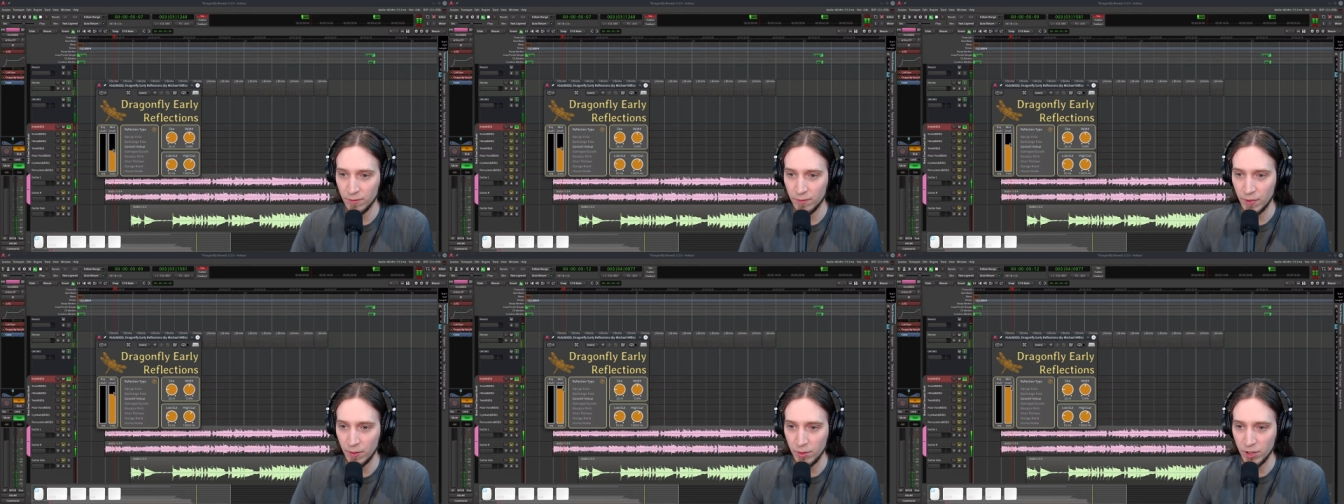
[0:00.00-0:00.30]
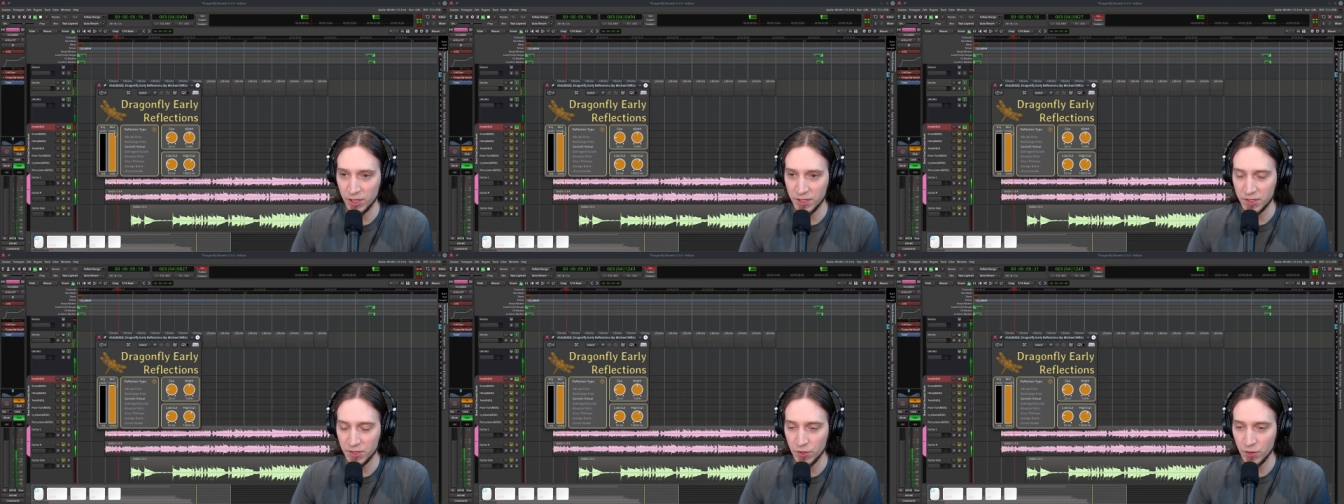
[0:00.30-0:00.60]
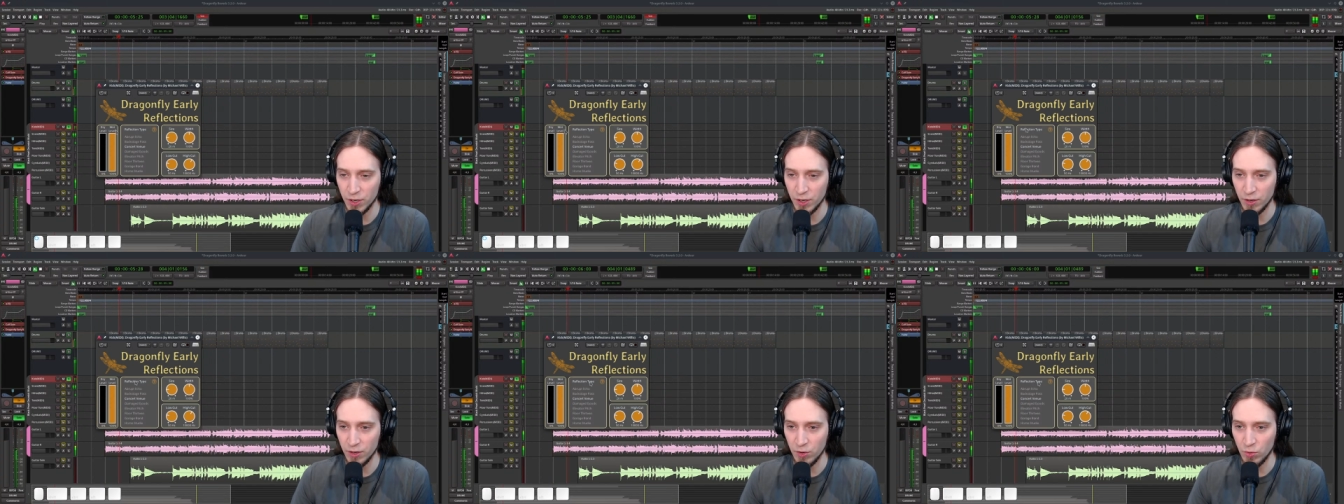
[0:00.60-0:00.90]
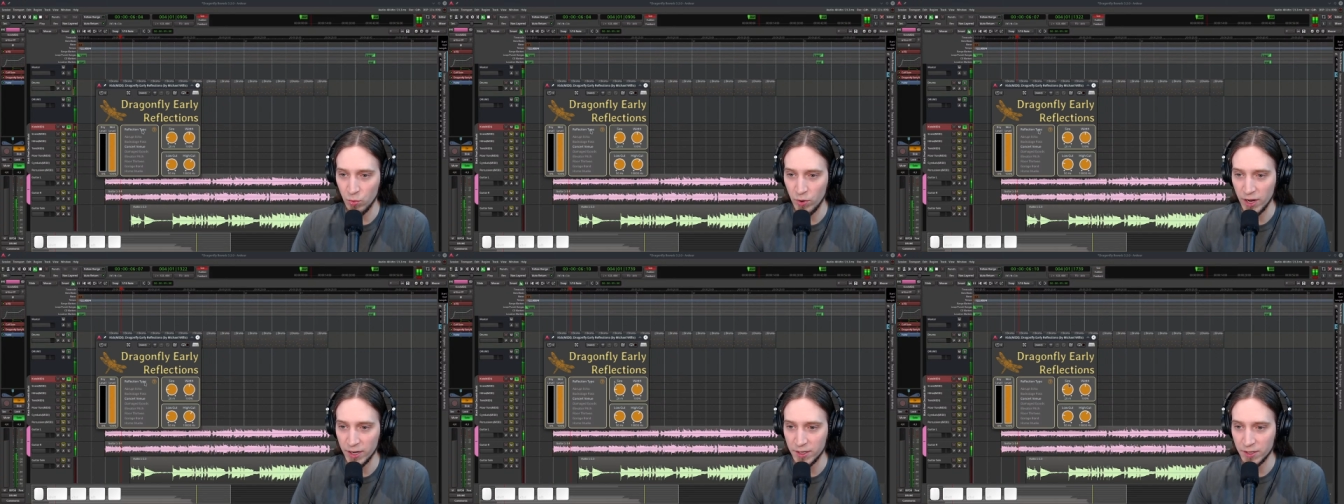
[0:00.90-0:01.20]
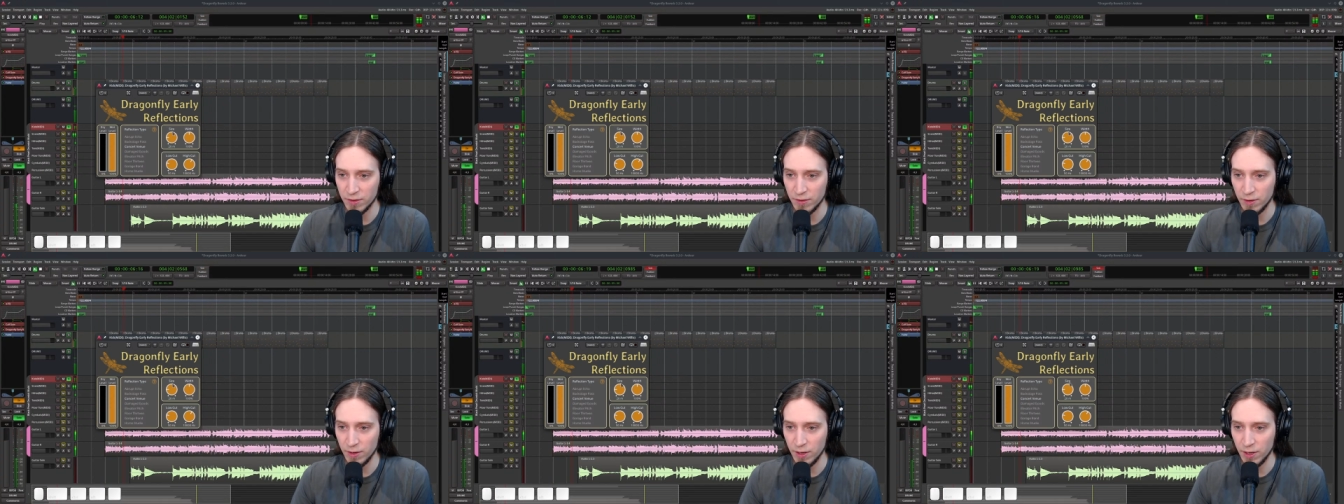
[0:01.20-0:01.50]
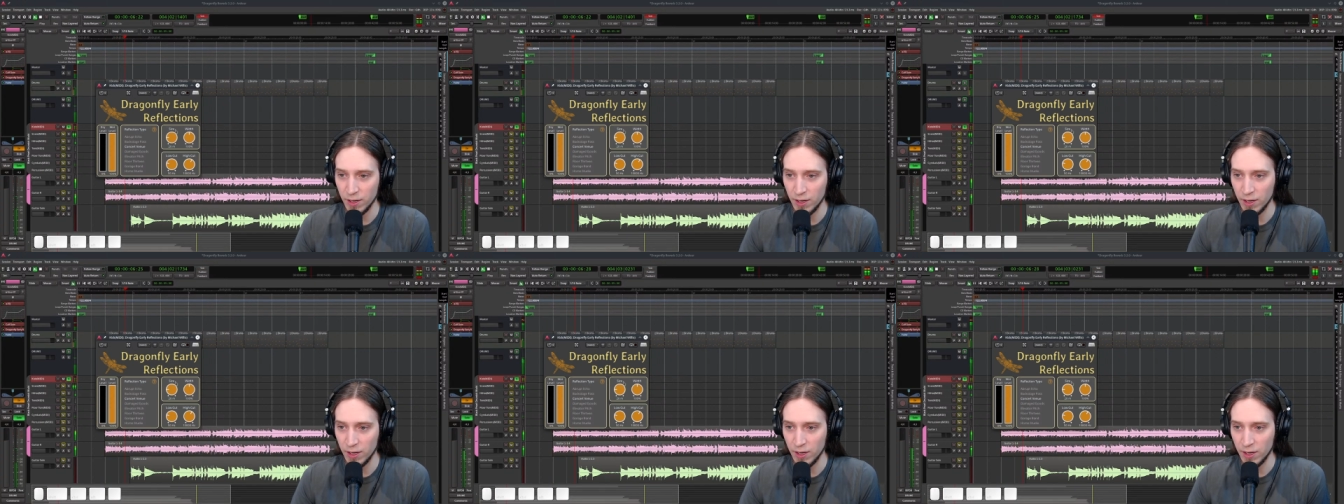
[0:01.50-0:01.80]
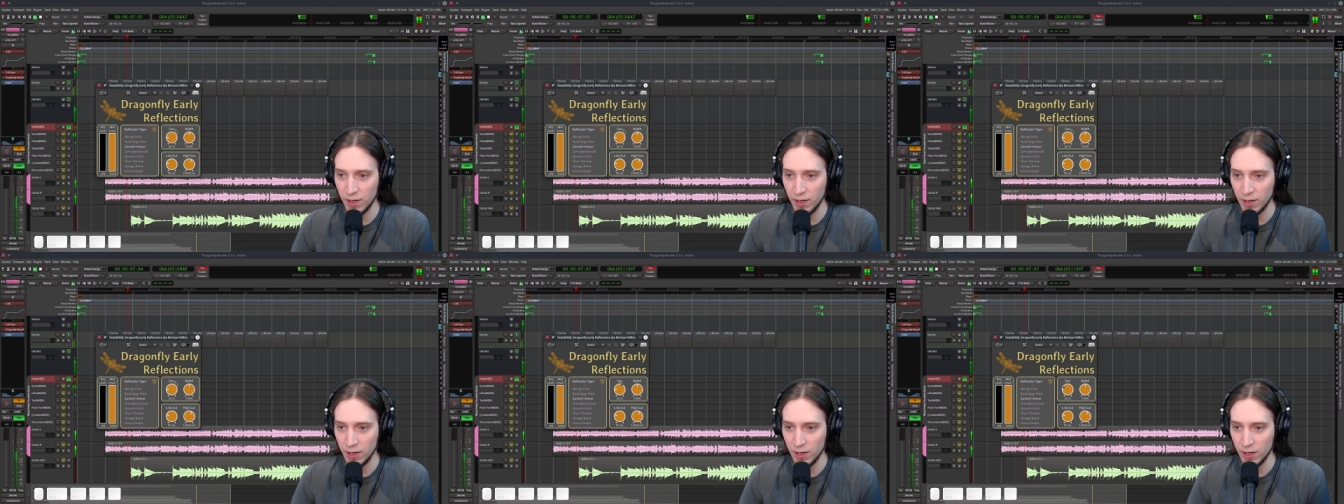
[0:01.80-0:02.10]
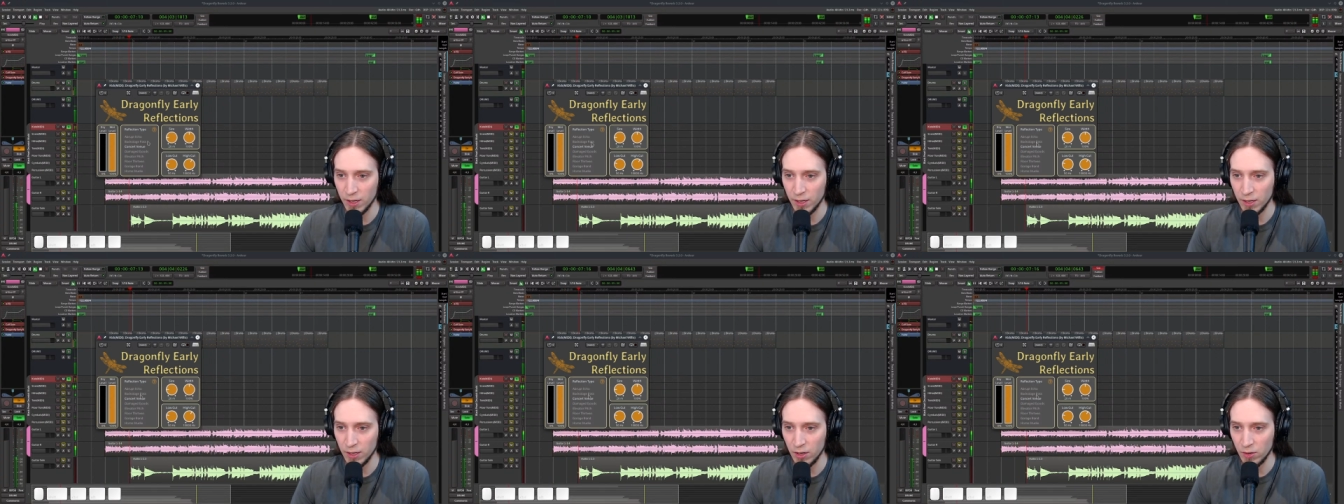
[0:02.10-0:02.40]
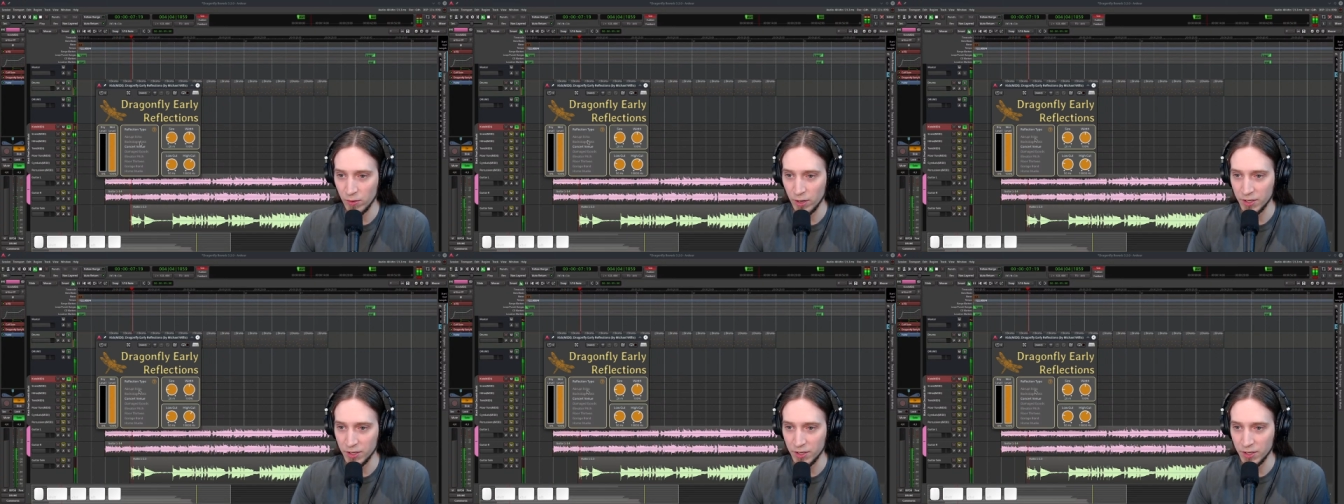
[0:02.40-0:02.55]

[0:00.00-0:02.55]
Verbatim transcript: Maybe let's try oh wet. All